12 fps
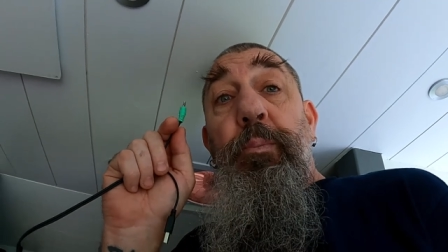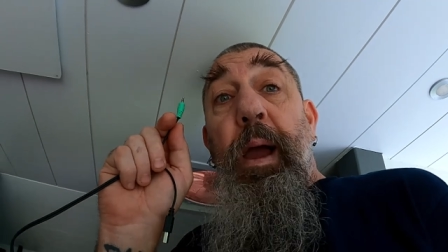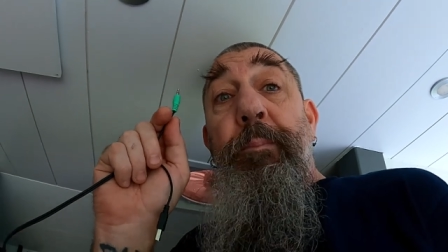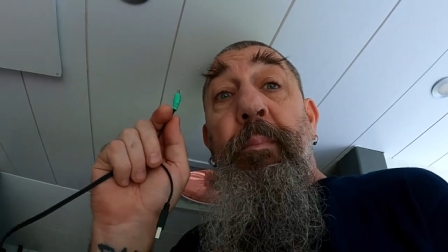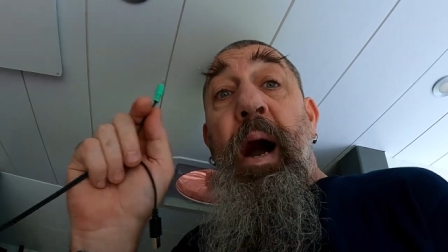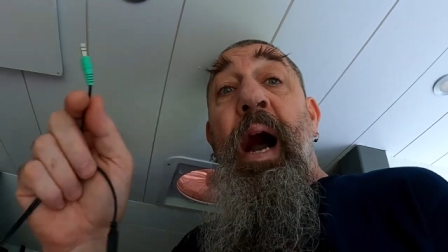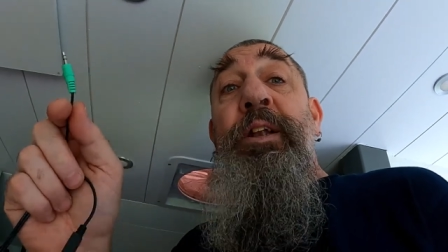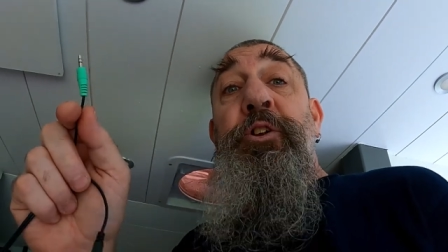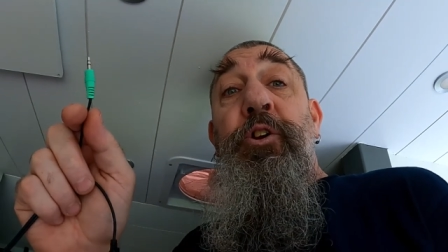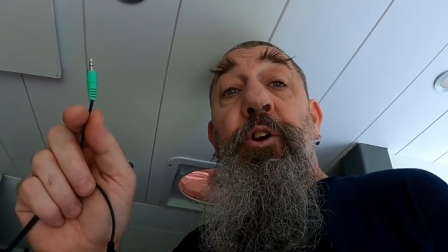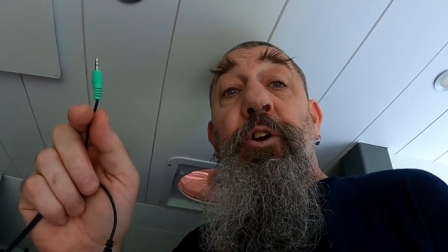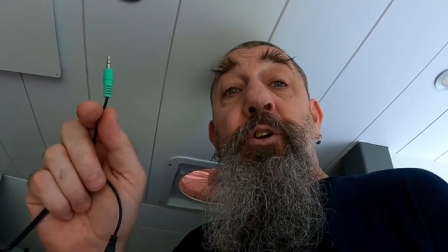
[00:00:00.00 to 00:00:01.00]
my
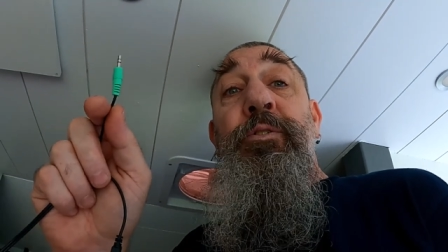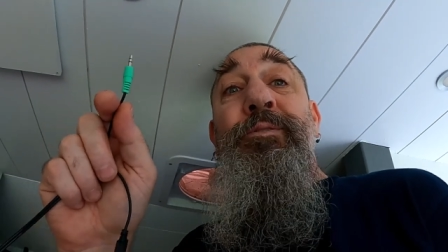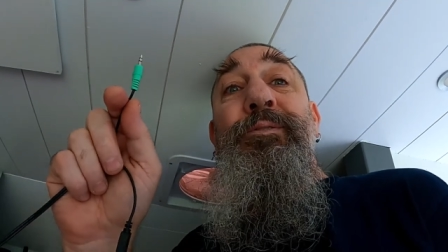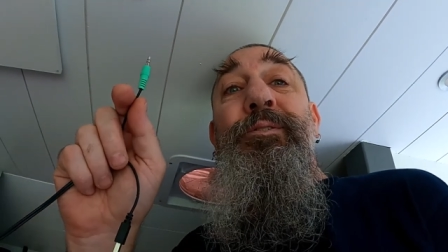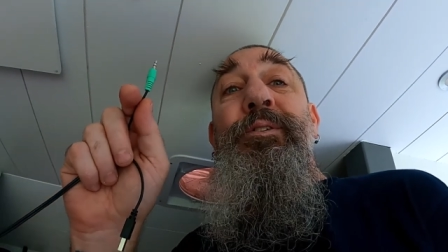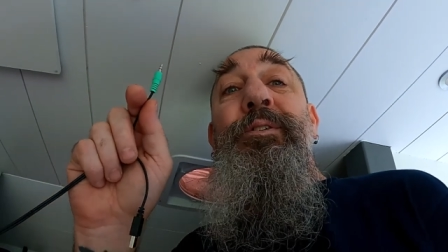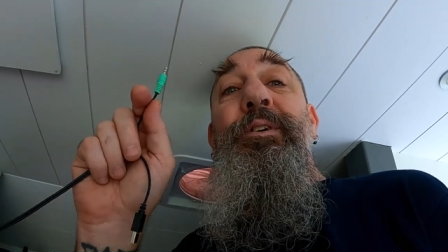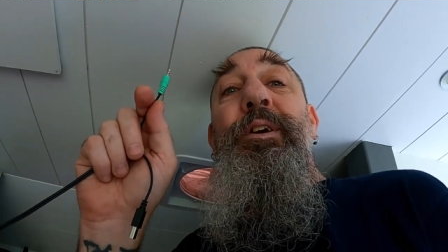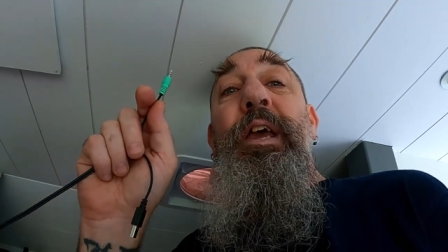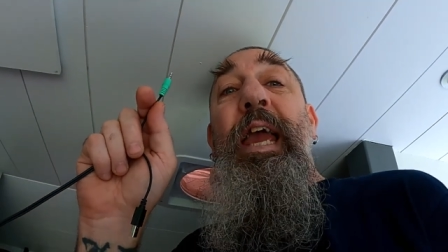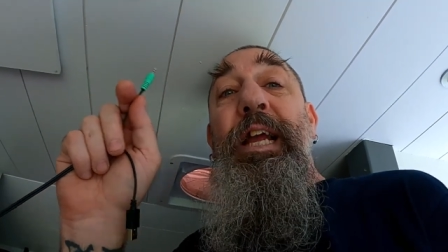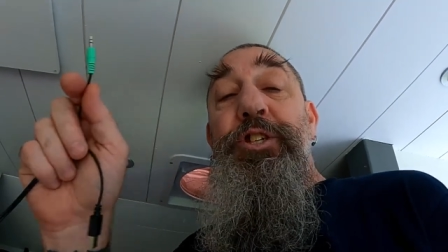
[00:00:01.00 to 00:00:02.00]
monitor
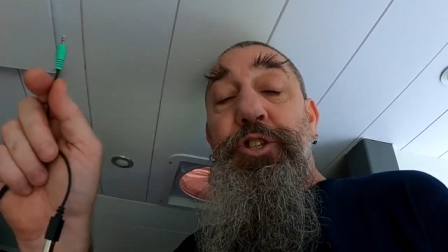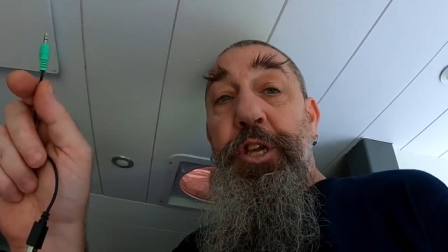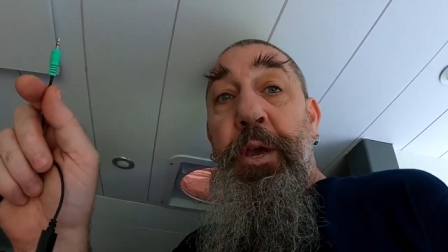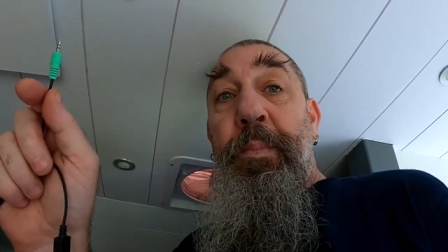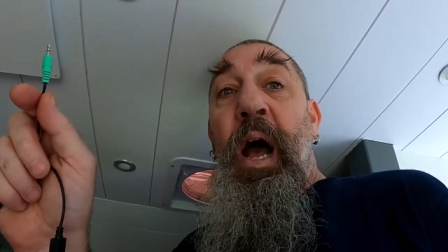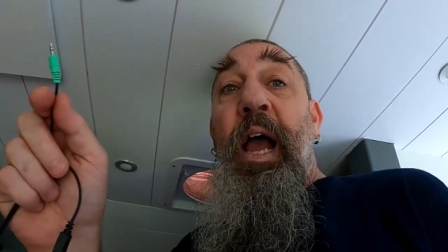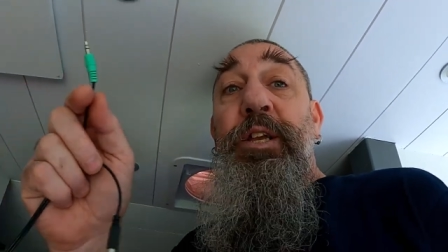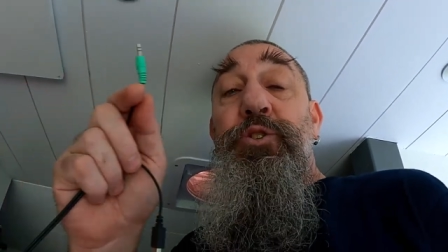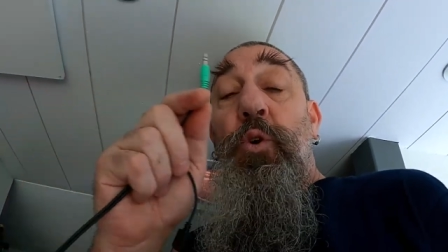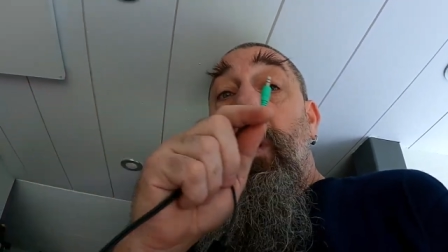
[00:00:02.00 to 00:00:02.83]
HDMI,